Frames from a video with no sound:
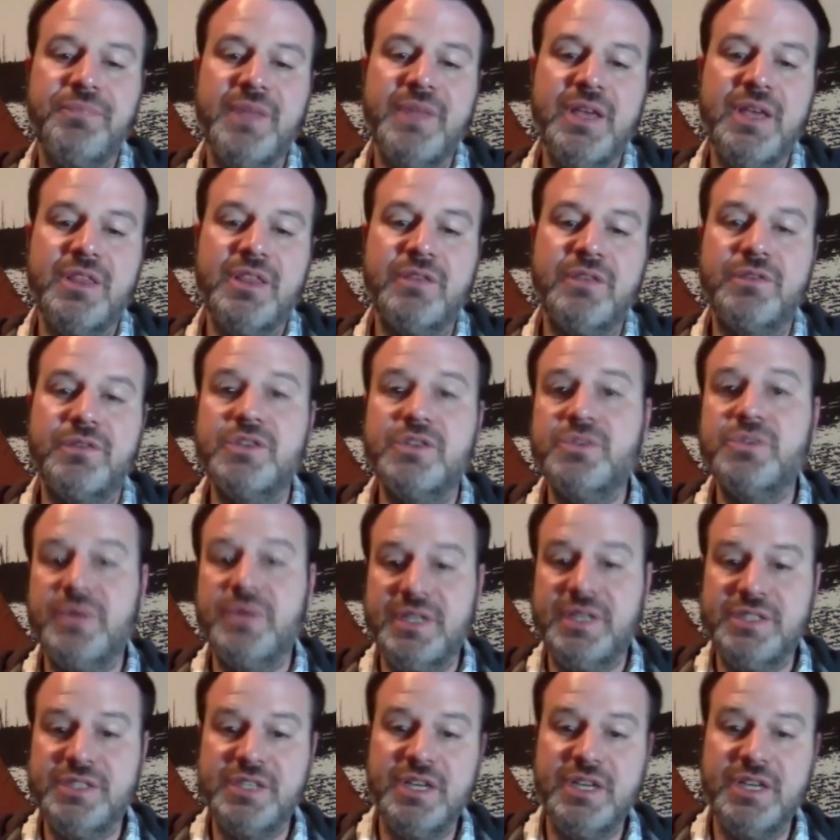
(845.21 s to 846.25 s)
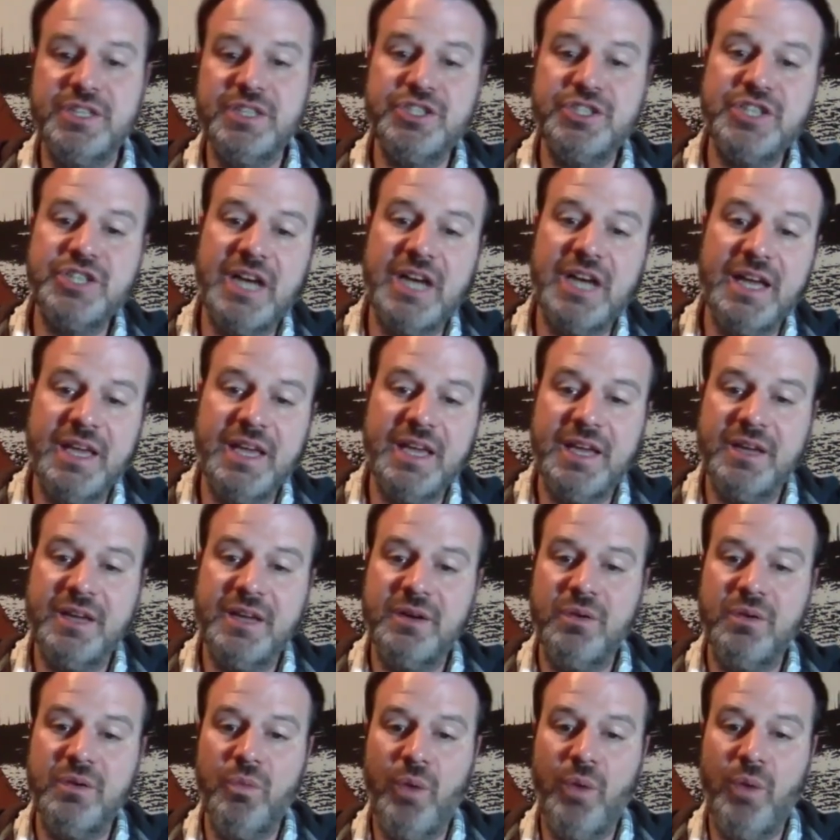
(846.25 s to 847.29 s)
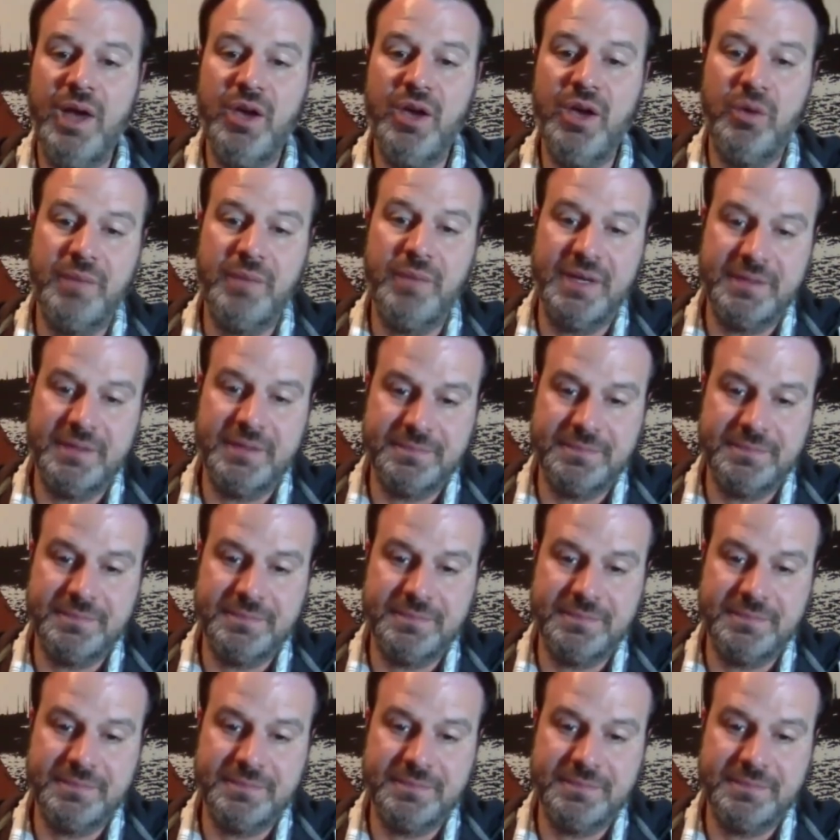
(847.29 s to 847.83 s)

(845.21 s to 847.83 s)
The first one is Cheyenne, Wyoming.